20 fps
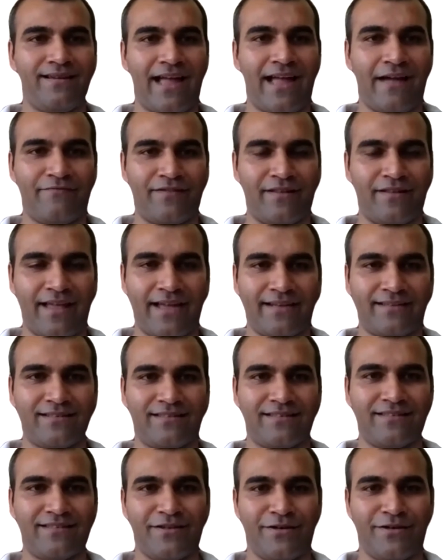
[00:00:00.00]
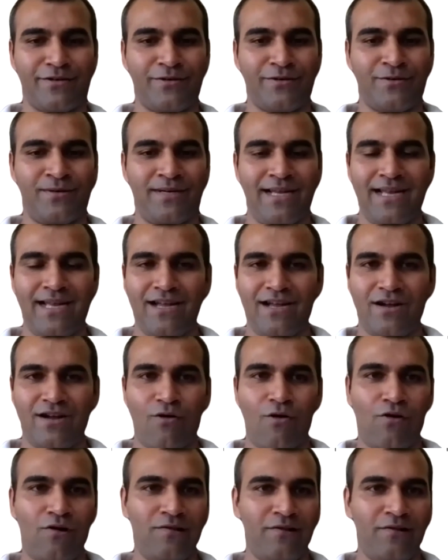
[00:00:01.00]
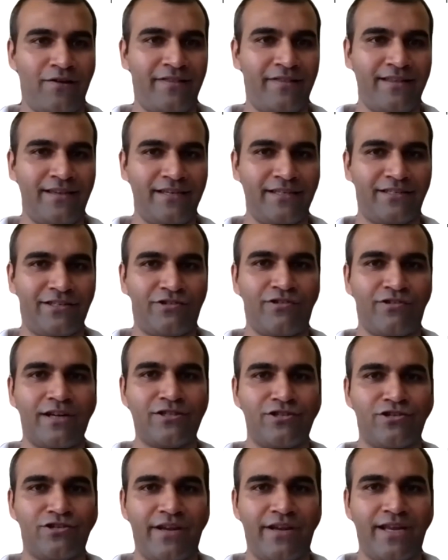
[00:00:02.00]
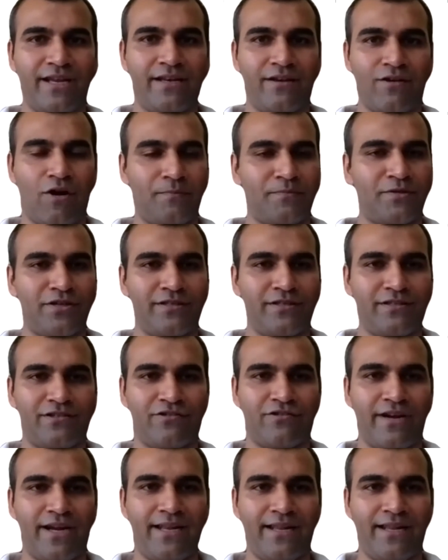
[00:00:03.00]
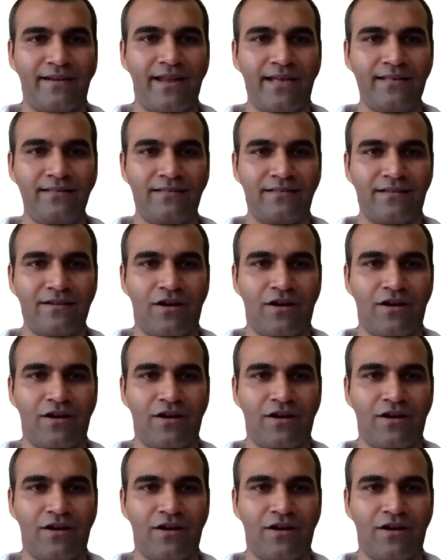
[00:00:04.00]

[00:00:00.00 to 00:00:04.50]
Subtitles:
after that. So all on the structuring and options trading desk